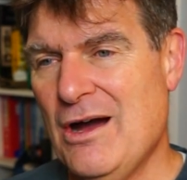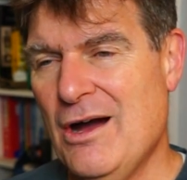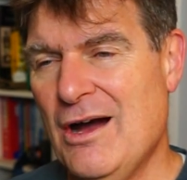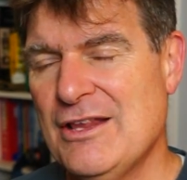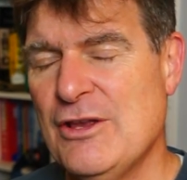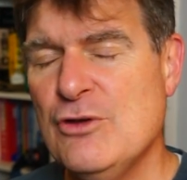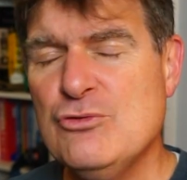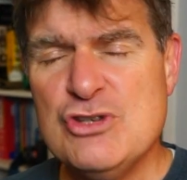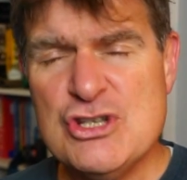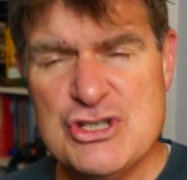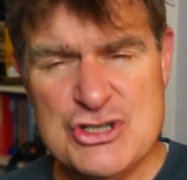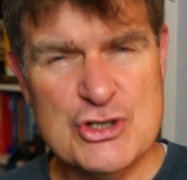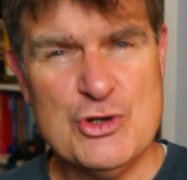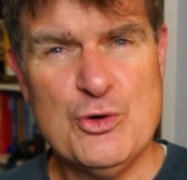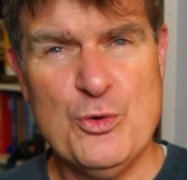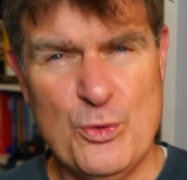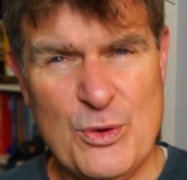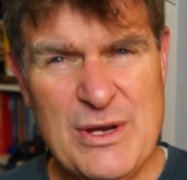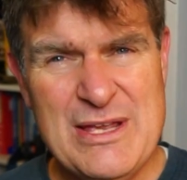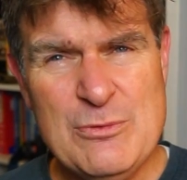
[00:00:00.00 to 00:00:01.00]
I don't
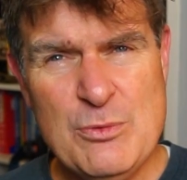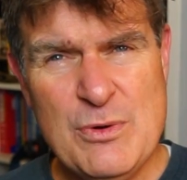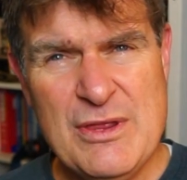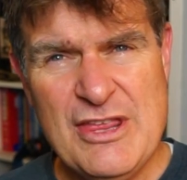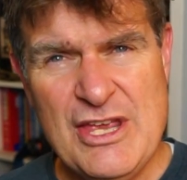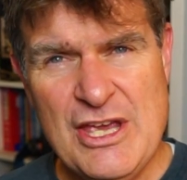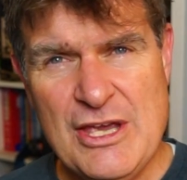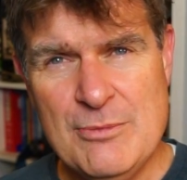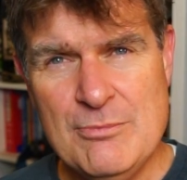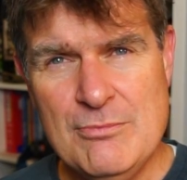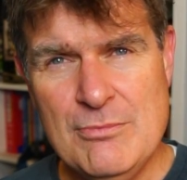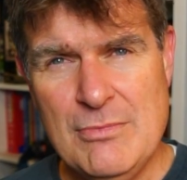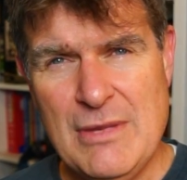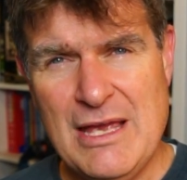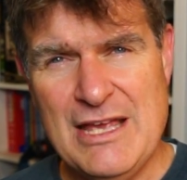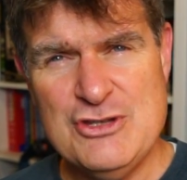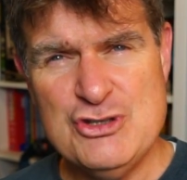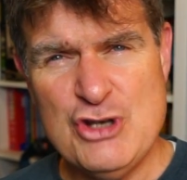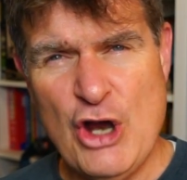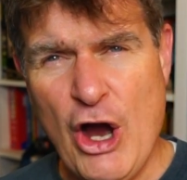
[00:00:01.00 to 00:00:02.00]
disagree with him
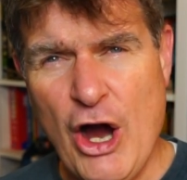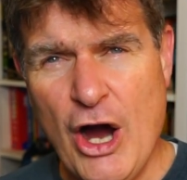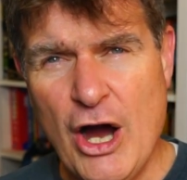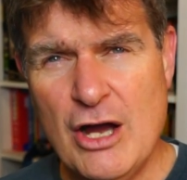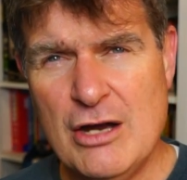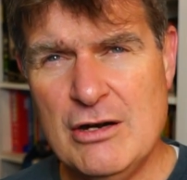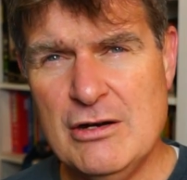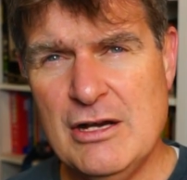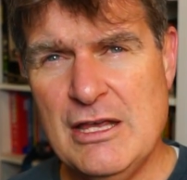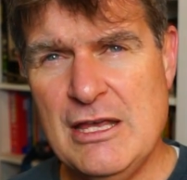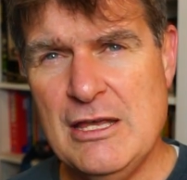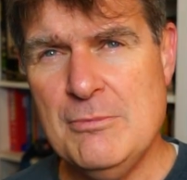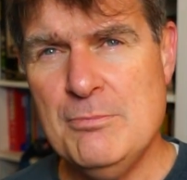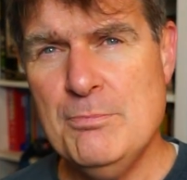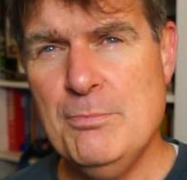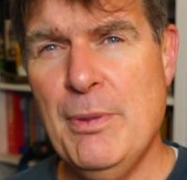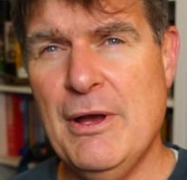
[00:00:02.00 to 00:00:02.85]
entirely,